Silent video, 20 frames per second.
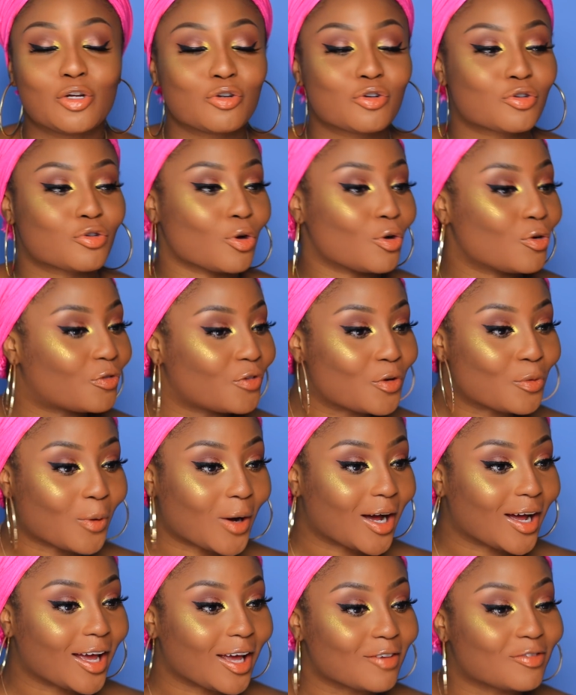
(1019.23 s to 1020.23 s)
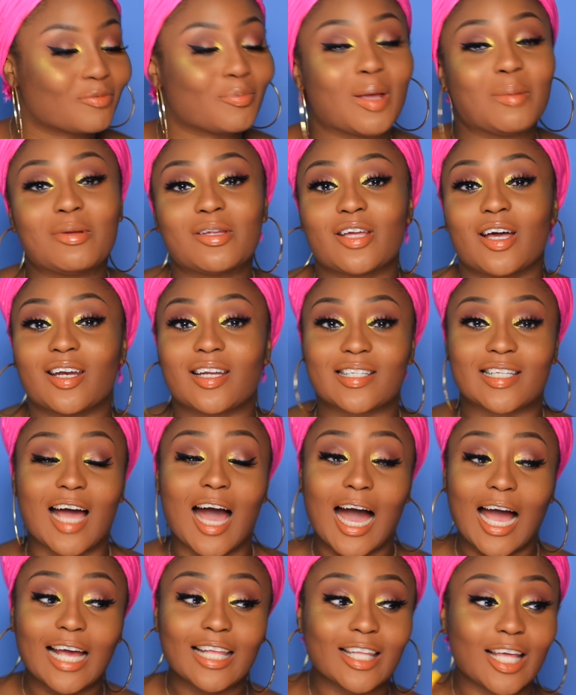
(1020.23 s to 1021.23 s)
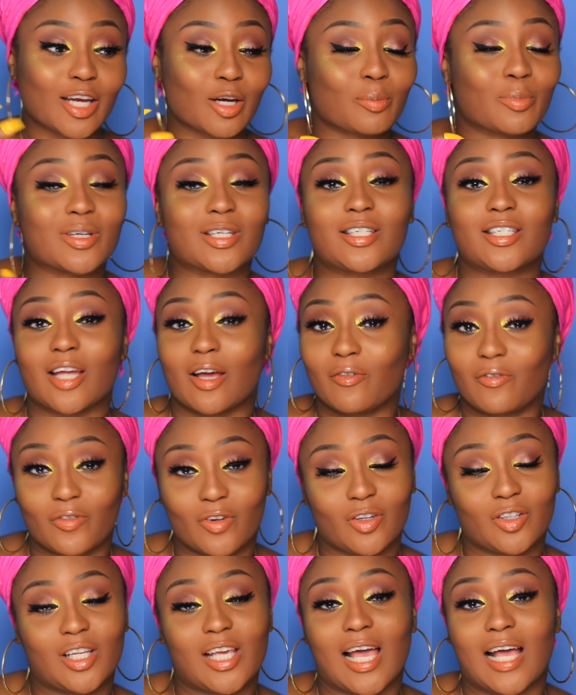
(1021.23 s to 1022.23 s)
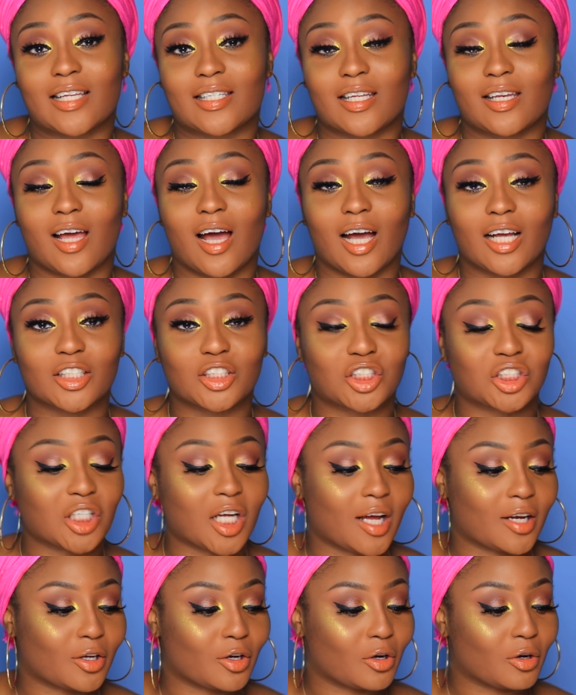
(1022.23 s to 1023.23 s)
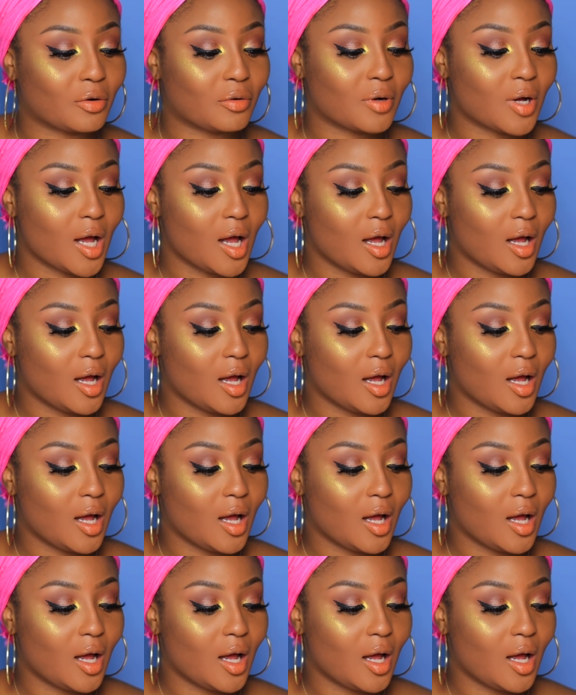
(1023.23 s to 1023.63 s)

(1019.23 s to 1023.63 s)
Trophy wife, maybe not as a highlighter, but definitely as an eyeshadow.